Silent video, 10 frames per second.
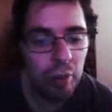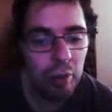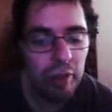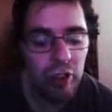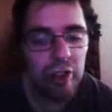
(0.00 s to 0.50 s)

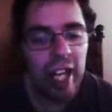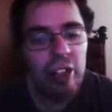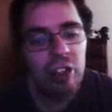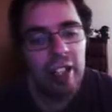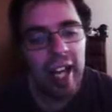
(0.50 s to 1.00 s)
what's called
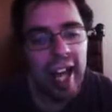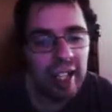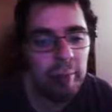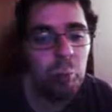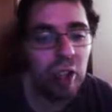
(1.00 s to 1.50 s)
nitrogen
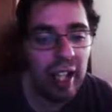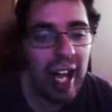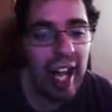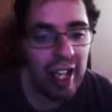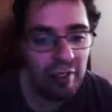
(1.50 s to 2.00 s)
atom will
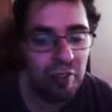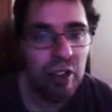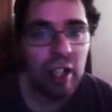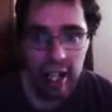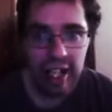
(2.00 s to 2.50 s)
have
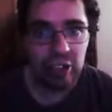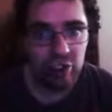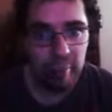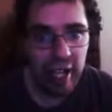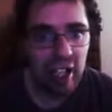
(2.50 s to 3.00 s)
an
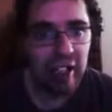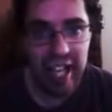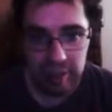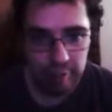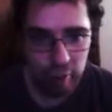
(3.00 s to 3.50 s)
extra pair that
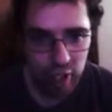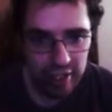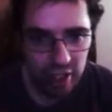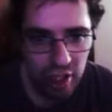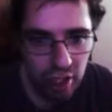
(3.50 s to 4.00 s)
has to be
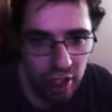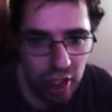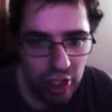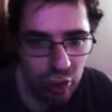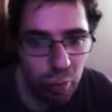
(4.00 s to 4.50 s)
bonded.
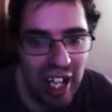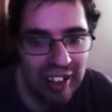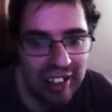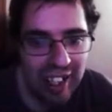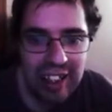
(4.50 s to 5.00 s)
So while
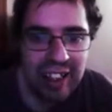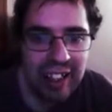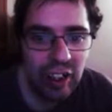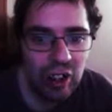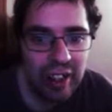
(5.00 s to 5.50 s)

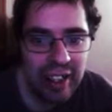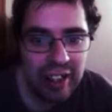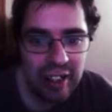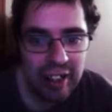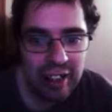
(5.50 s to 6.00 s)
technically only
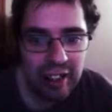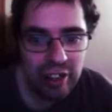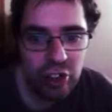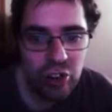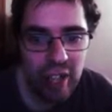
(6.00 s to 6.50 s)
needs the
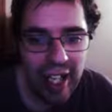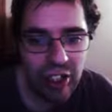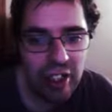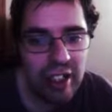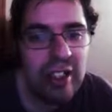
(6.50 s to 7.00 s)
two
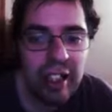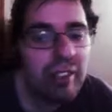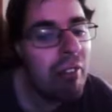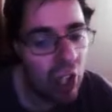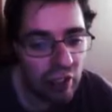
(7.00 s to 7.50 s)
H's,
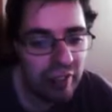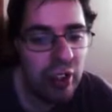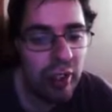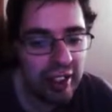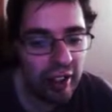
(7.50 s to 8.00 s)
very often
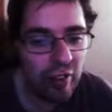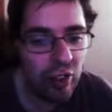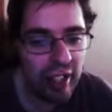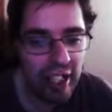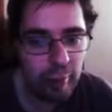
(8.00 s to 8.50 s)
you'll get the
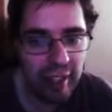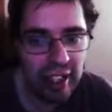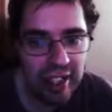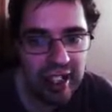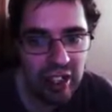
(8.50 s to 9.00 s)
third H
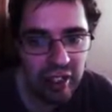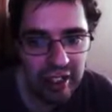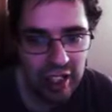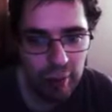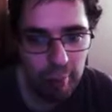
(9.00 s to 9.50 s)
because here it's
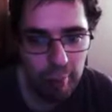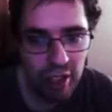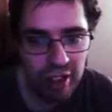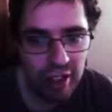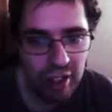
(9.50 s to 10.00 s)
not double
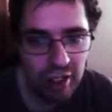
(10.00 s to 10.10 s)
bonded.